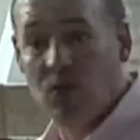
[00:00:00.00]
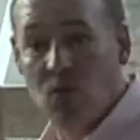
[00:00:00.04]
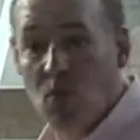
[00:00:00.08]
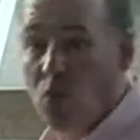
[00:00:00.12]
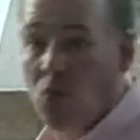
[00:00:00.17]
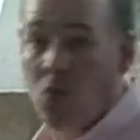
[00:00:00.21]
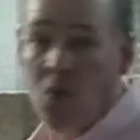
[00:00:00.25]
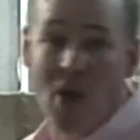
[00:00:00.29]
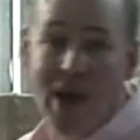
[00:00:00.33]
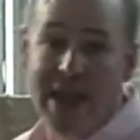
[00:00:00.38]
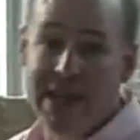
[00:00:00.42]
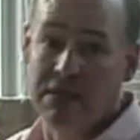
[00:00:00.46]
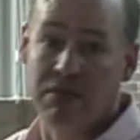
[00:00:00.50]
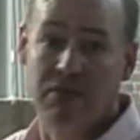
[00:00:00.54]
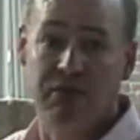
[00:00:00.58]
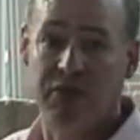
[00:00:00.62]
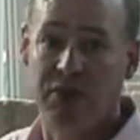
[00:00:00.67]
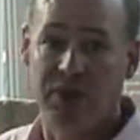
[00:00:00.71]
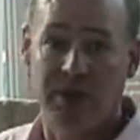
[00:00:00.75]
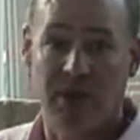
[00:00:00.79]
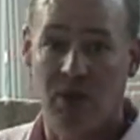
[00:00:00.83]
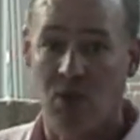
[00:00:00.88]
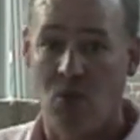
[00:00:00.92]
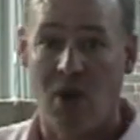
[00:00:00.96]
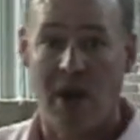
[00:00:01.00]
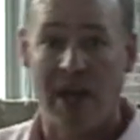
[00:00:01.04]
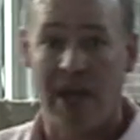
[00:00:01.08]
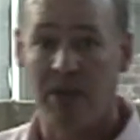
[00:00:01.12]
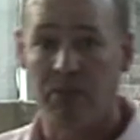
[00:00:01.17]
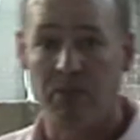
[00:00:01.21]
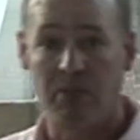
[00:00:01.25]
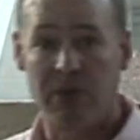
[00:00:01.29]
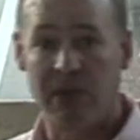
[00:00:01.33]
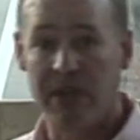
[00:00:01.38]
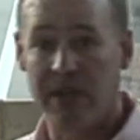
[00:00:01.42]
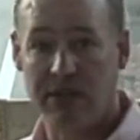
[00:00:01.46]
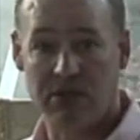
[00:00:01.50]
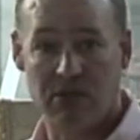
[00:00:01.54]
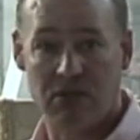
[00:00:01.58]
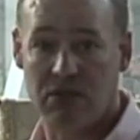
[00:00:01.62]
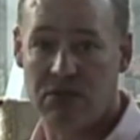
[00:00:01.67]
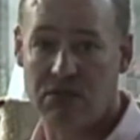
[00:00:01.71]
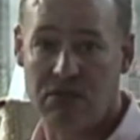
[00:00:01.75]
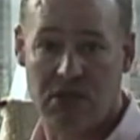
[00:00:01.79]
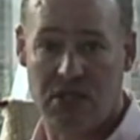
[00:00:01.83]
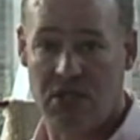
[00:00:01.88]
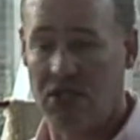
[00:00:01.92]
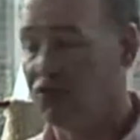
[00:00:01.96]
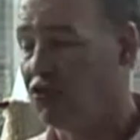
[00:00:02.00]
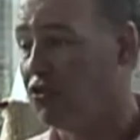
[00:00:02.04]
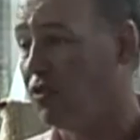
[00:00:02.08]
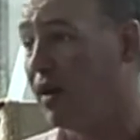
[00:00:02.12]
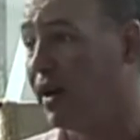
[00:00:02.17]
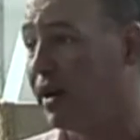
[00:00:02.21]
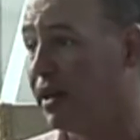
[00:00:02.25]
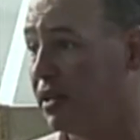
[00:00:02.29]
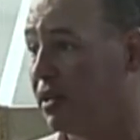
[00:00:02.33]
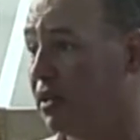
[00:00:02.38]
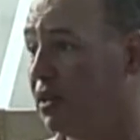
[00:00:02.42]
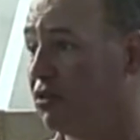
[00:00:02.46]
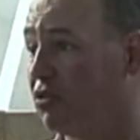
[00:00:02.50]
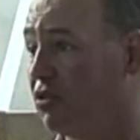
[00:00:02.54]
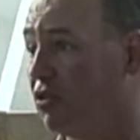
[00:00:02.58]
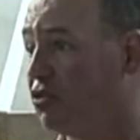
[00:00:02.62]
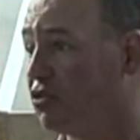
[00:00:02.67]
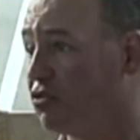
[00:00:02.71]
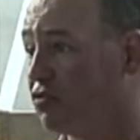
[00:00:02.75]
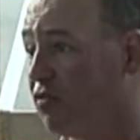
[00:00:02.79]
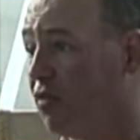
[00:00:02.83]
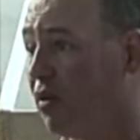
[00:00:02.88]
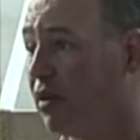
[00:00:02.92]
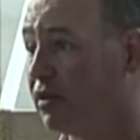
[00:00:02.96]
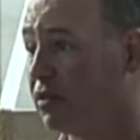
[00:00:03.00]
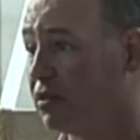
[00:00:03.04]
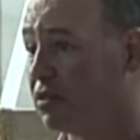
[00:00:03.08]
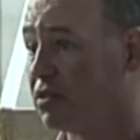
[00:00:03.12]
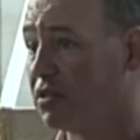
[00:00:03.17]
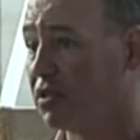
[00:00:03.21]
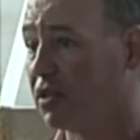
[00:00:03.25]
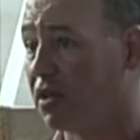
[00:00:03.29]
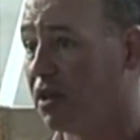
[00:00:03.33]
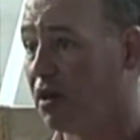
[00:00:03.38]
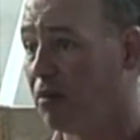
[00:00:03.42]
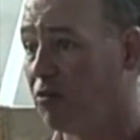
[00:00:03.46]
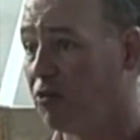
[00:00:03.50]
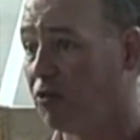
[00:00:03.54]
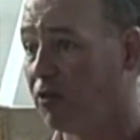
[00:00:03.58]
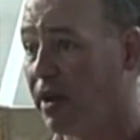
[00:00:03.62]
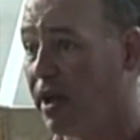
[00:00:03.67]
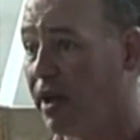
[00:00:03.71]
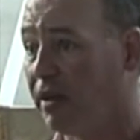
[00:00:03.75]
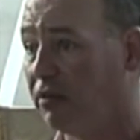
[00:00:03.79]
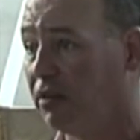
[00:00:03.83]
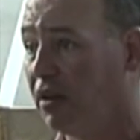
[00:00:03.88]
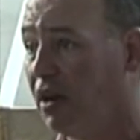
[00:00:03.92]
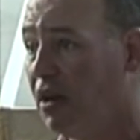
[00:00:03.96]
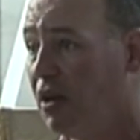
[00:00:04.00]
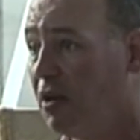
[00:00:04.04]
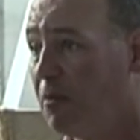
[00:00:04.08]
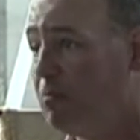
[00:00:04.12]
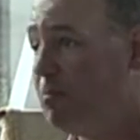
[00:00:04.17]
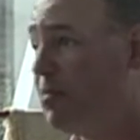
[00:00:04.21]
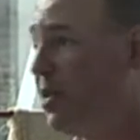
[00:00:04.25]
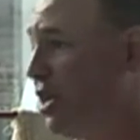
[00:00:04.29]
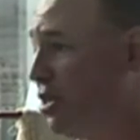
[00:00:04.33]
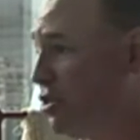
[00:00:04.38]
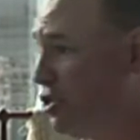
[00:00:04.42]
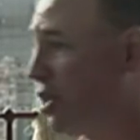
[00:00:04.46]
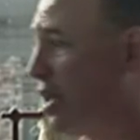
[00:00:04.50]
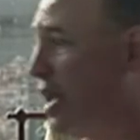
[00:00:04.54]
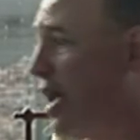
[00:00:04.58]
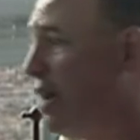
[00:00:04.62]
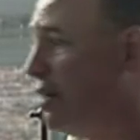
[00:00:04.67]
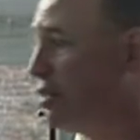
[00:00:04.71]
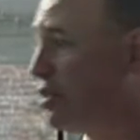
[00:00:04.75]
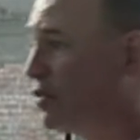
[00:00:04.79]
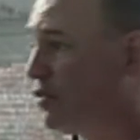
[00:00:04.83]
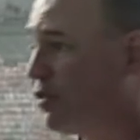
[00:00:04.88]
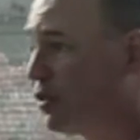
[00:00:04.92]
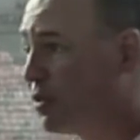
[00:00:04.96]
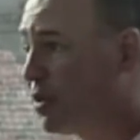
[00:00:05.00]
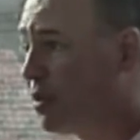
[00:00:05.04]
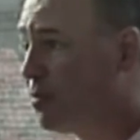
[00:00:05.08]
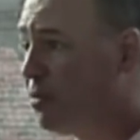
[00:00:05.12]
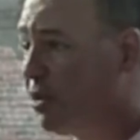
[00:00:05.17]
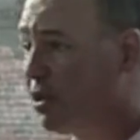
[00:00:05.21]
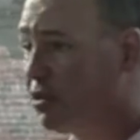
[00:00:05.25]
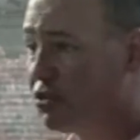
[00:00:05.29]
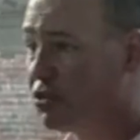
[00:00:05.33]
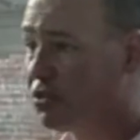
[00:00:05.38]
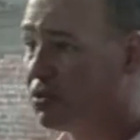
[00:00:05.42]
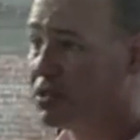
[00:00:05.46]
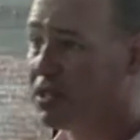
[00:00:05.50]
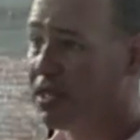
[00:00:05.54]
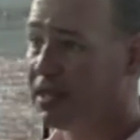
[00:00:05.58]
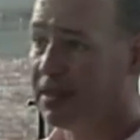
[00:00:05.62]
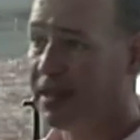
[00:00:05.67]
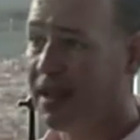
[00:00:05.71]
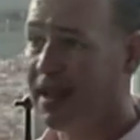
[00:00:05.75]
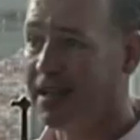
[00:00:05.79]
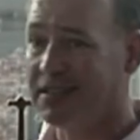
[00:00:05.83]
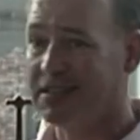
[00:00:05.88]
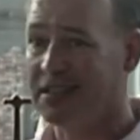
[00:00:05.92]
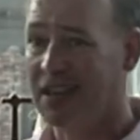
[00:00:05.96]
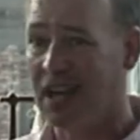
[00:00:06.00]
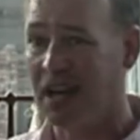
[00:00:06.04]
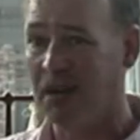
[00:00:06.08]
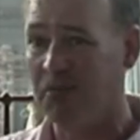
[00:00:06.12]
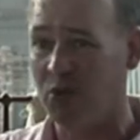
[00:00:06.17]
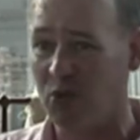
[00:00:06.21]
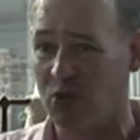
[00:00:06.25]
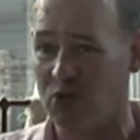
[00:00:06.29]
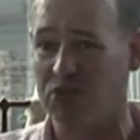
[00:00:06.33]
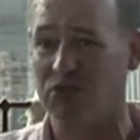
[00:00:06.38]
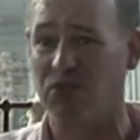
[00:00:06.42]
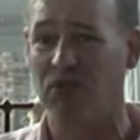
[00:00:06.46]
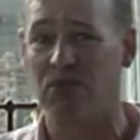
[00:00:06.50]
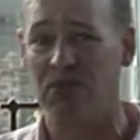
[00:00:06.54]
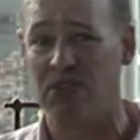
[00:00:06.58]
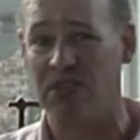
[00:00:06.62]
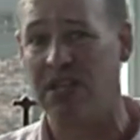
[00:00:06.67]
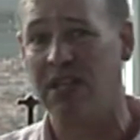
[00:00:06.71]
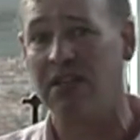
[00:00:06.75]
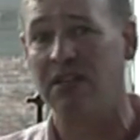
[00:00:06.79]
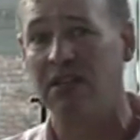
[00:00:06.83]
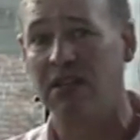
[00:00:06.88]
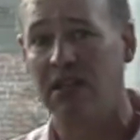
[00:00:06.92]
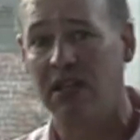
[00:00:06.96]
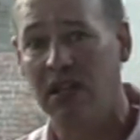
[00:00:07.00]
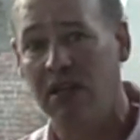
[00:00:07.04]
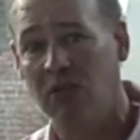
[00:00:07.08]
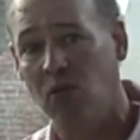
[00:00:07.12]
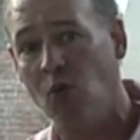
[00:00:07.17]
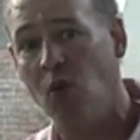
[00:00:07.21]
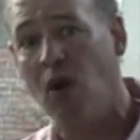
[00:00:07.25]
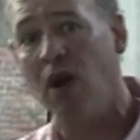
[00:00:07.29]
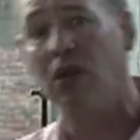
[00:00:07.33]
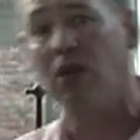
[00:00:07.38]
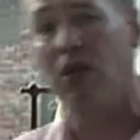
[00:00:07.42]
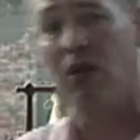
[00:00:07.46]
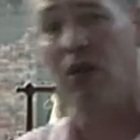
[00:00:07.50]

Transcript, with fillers: and wait for the wild pitch to try and get those runners to come around pitch counts for the pitchers at that time, it was routine to get well